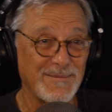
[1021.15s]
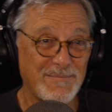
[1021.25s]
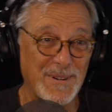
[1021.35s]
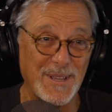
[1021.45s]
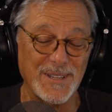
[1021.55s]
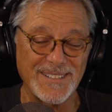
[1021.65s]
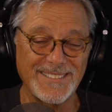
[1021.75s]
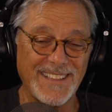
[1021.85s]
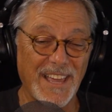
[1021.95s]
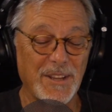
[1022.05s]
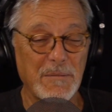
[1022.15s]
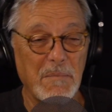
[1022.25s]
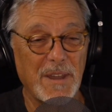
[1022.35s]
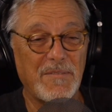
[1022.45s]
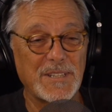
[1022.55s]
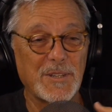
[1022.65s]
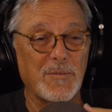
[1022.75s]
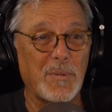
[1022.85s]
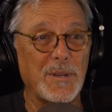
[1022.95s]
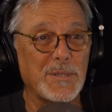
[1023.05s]
Pretty good. Got a good metaphysical
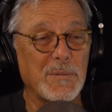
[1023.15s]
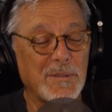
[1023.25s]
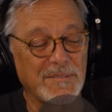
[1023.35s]
principle